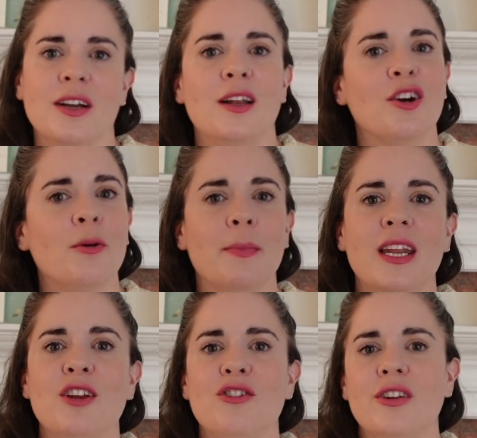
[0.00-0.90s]
colour
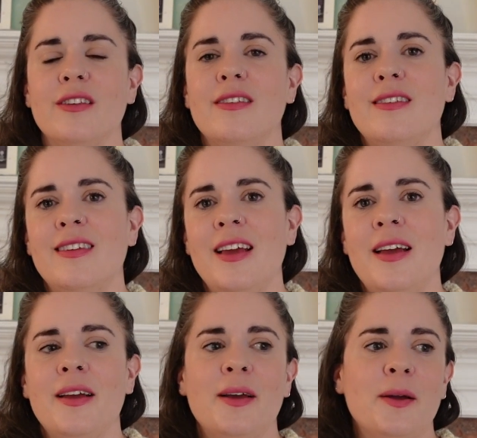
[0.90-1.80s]
combinations,
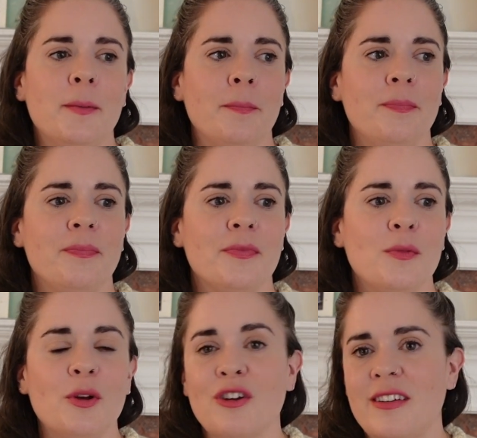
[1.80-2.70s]

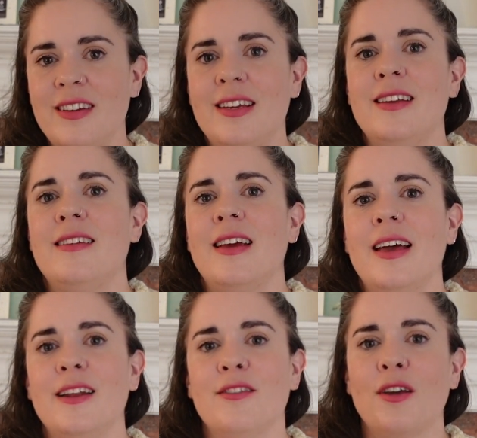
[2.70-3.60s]
which I did,
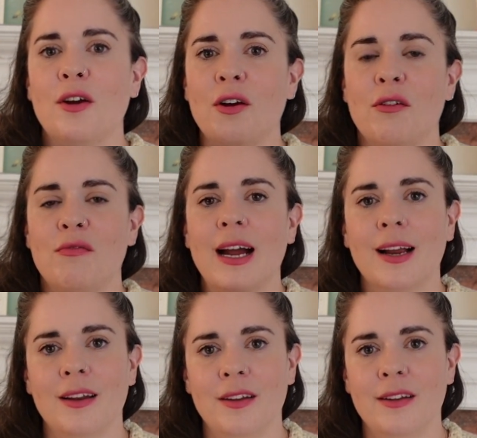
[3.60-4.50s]
and it's a
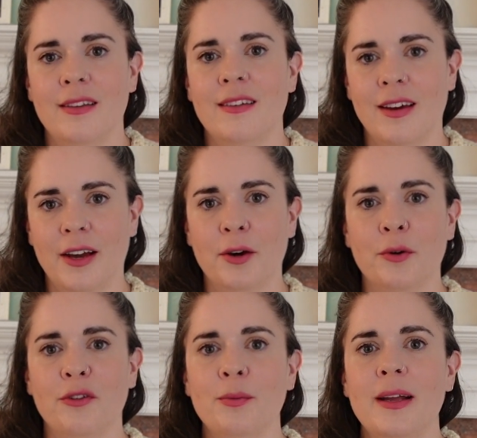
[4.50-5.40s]
raglan
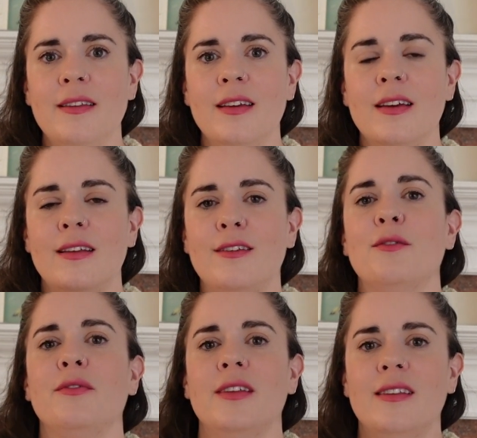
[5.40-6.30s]
style sweater, so
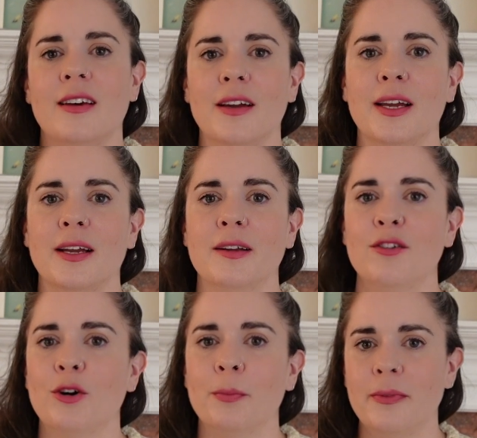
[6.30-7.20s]
obviously starting
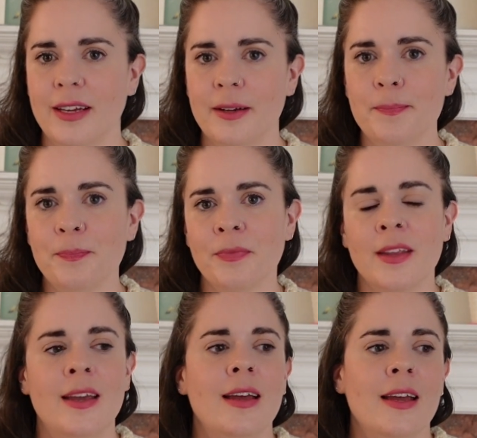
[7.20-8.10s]
top down.
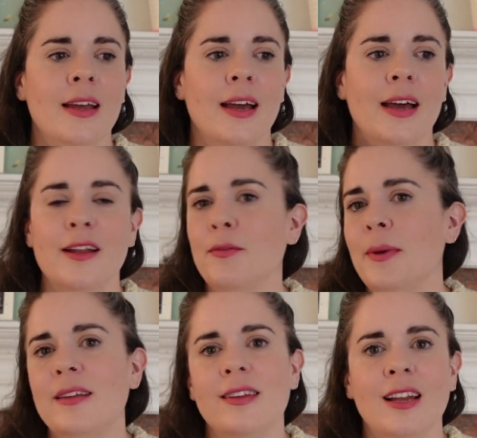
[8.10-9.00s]
And it's
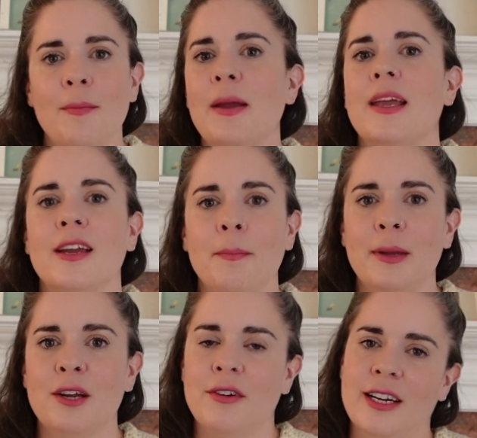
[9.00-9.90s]
basically like making a
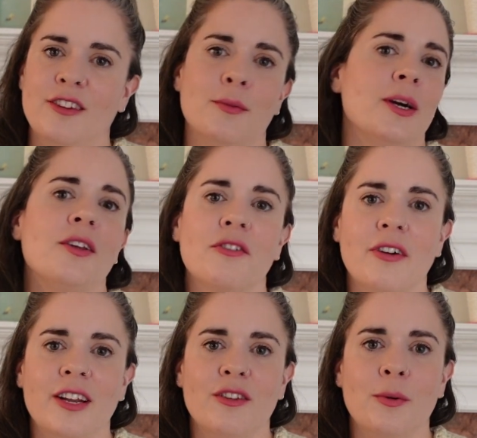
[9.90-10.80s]
big granny square. It's
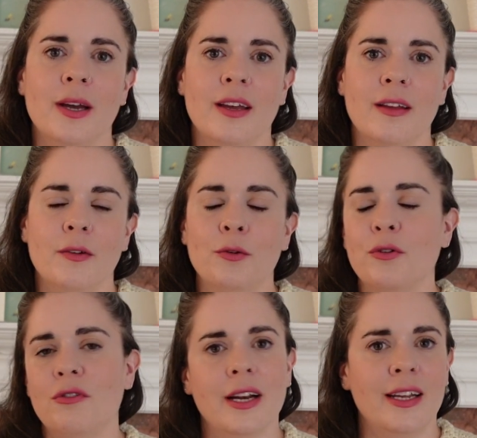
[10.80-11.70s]
granny square or
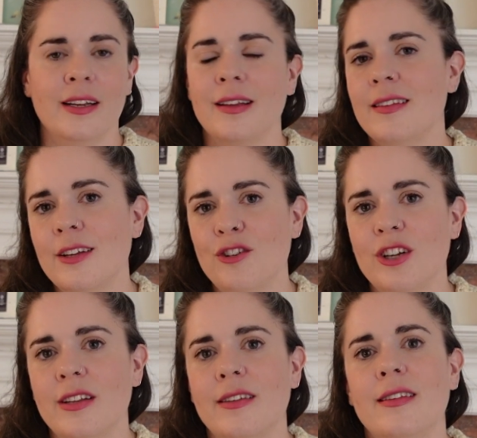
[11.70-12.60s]
granny
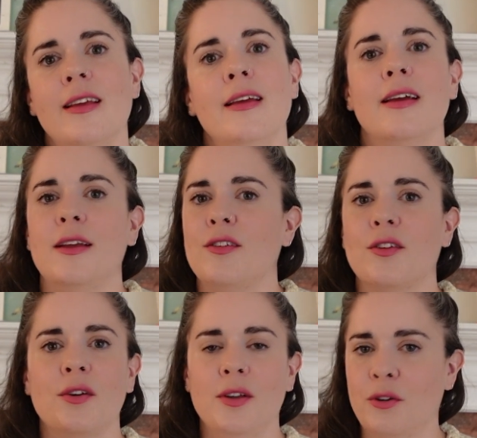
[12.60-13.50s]
stitches,
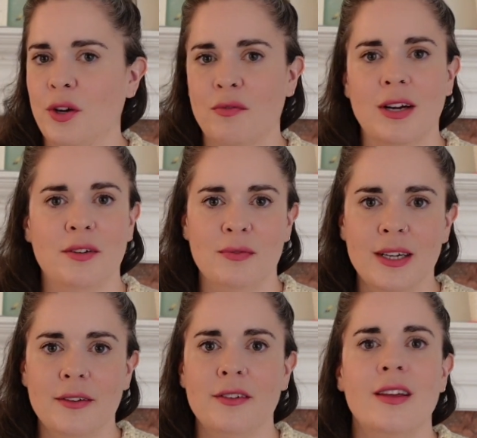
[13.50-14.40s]
and you're going round and
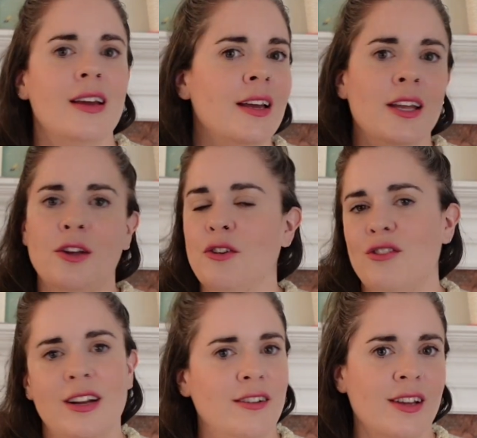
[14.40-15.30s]
round. You can
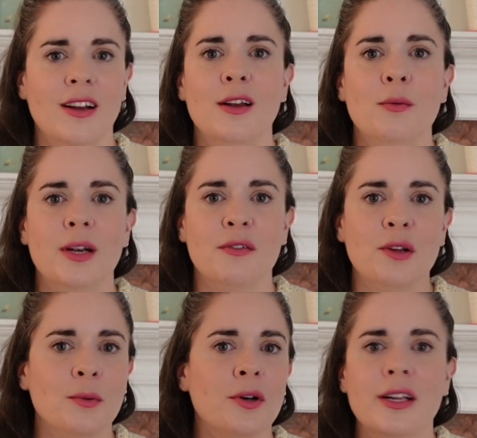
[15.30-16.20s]
change the colour whenever
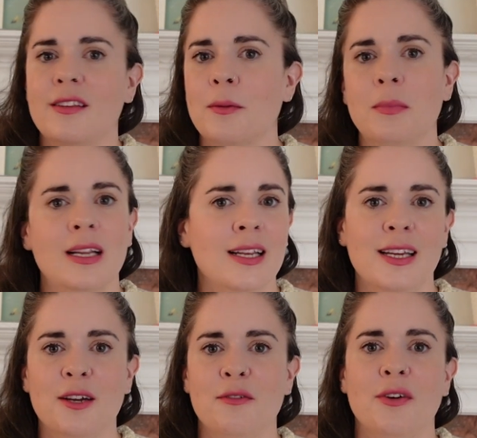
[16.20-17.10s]
you want. It's
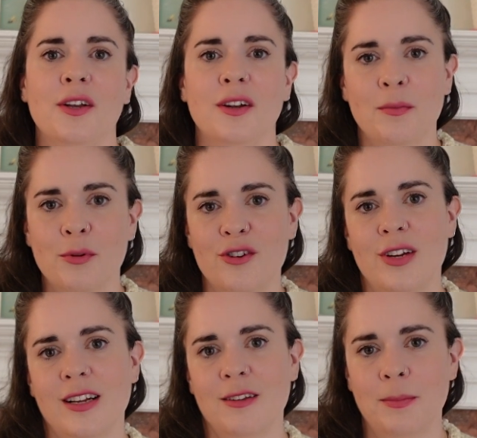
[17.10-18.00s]
completely a fun
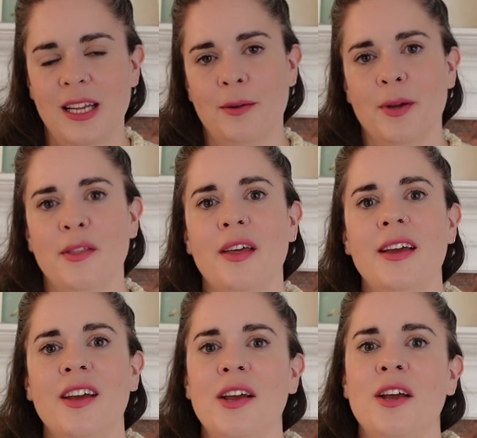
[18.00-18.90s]
project to play with.
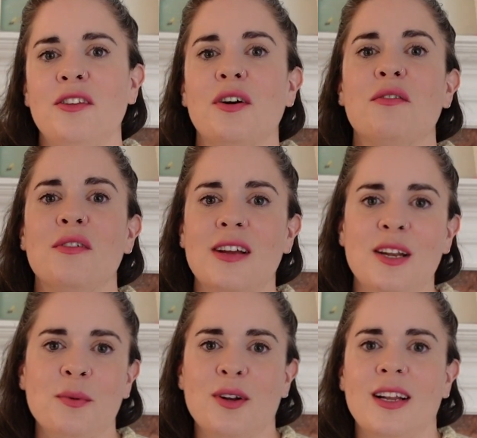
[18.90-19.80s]
So I
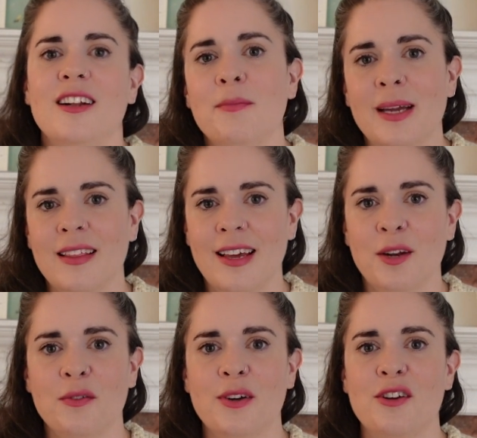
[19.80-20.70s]
really would like to make the
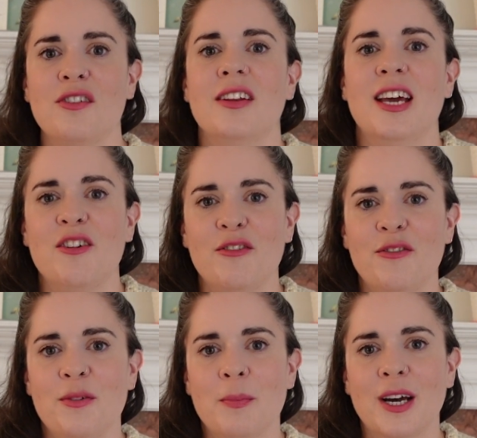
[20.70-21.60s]
adult version and have
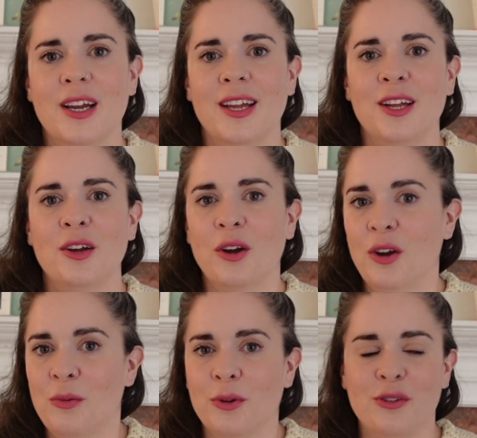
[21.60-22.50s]
my
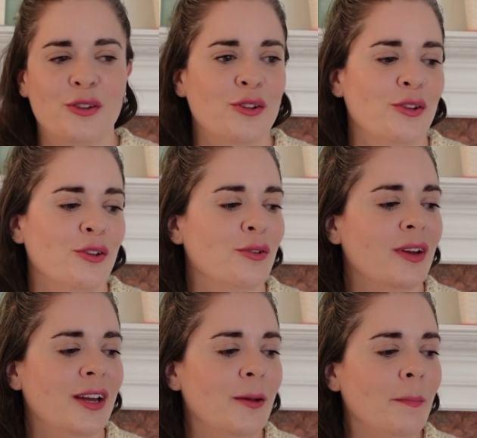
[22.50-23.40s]
own one to do,
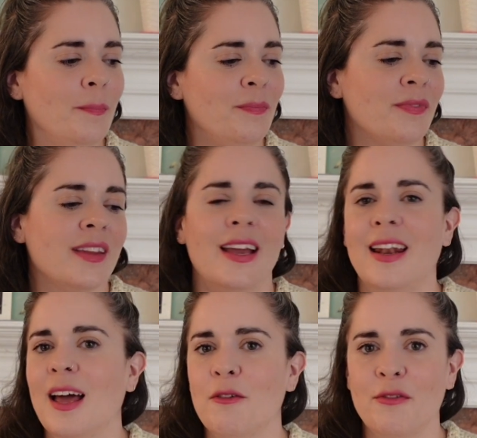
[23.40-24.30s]

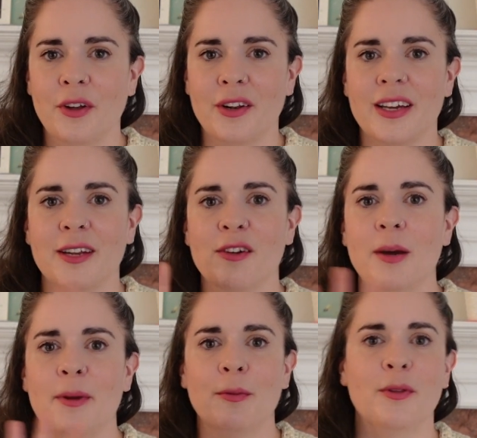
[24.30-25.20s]
and have fun kind of
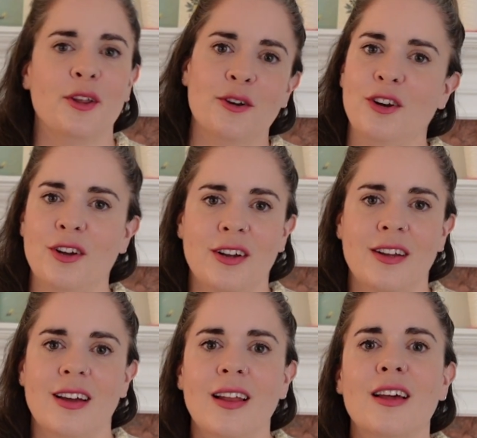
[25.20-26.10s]
coming up with the
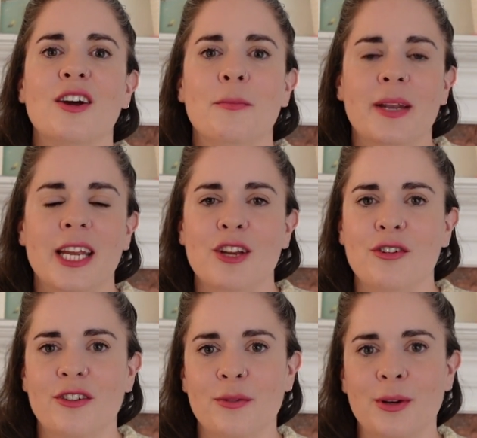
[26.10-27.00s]
colour
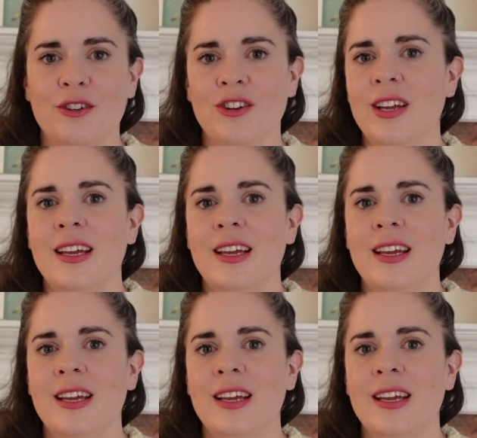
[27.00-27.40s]
combinations, which,